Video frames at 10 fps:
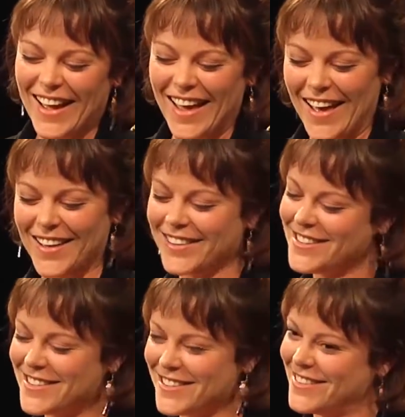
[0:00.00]
Yeah,
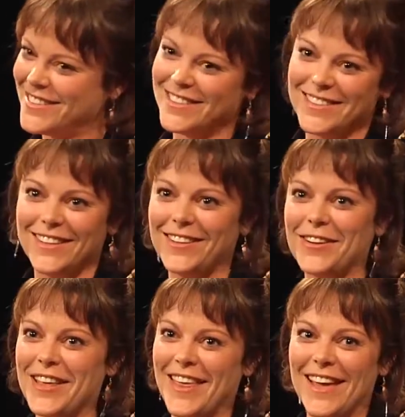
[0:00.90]
slid
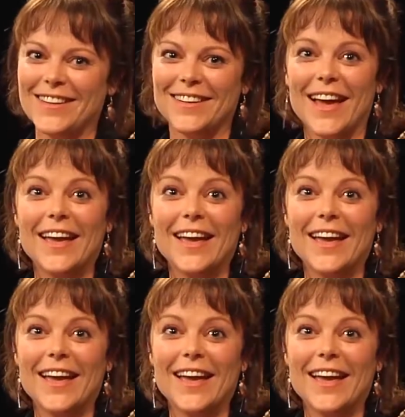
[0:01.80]
on in there, didn't